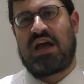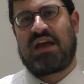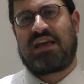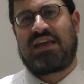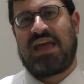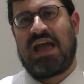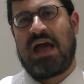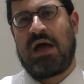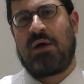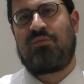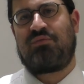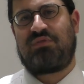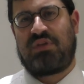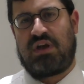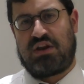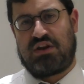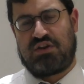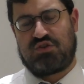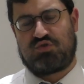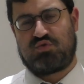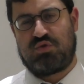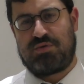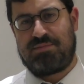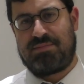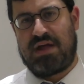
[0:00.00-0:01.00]
a countdown,
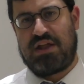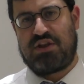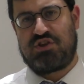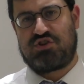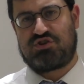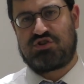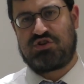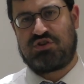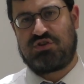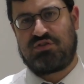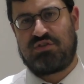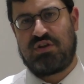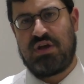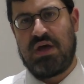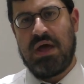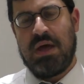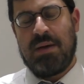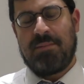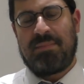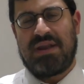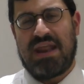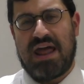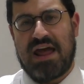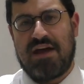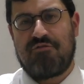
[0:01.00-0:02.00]
as we mentioned,
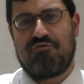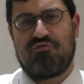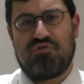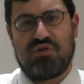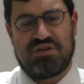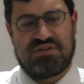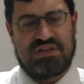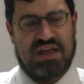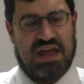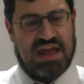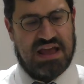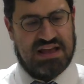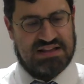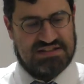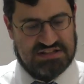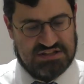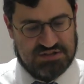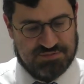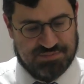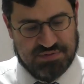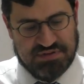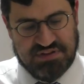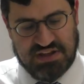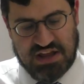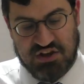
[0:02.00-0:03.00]
but every day has its
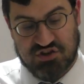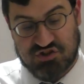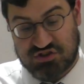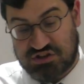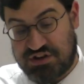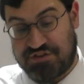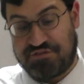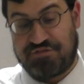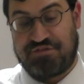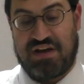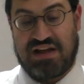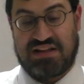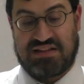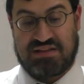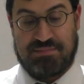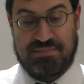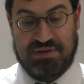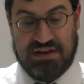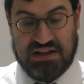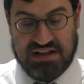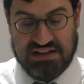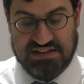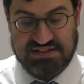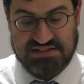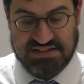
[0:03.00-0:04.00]
potential. In fact, the
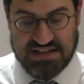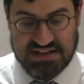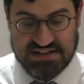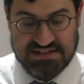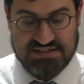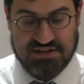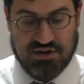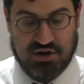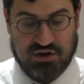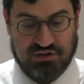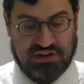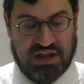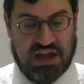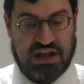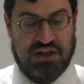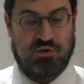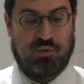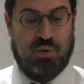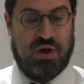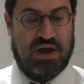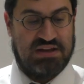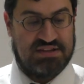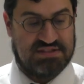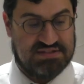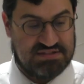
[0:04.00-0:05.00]
Minchas Yitzchak Dayan
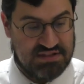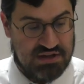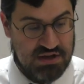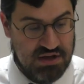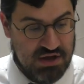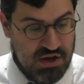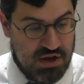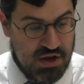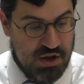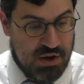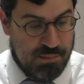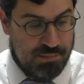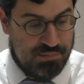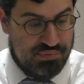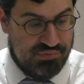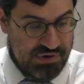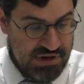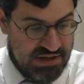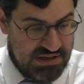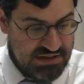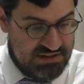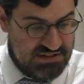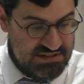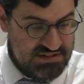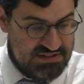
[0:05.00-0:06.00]
Weiss
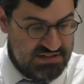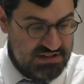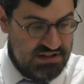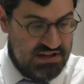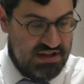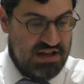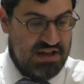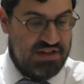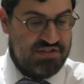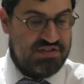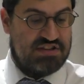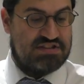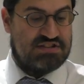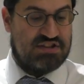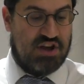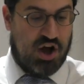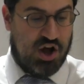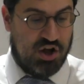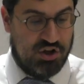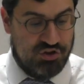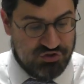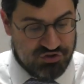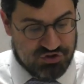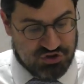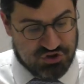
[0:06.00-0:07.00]
brings, this
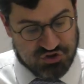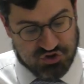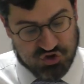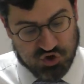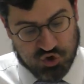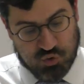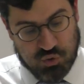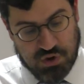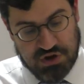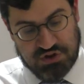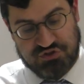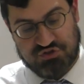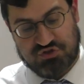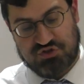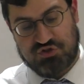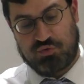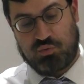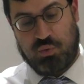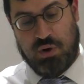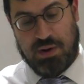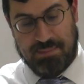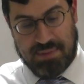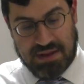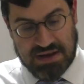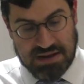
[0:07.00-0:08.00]
answers the question
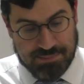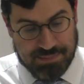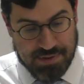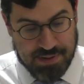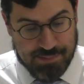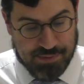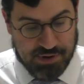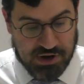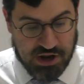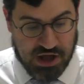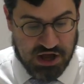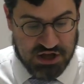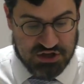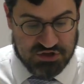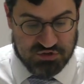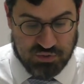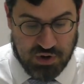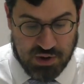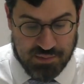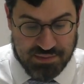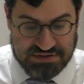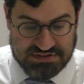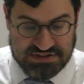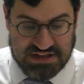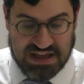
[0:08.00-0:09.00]
why many people ask,
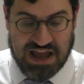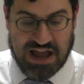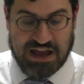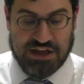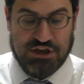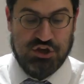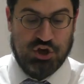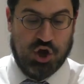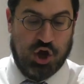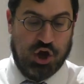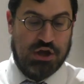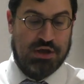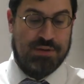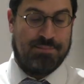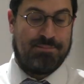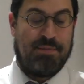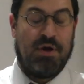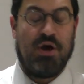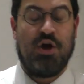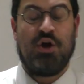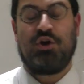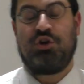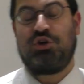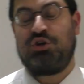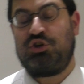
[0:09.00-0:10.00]
why we say Hayom
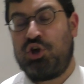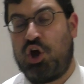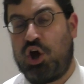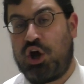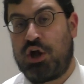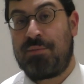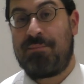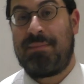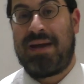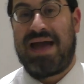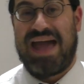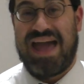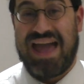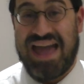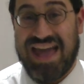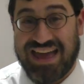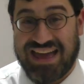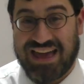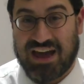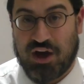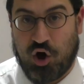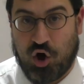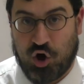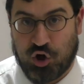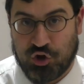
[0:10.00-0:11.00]
Yom
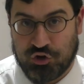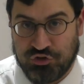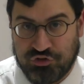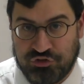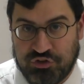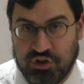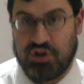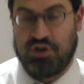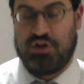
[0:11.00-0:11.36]
Echad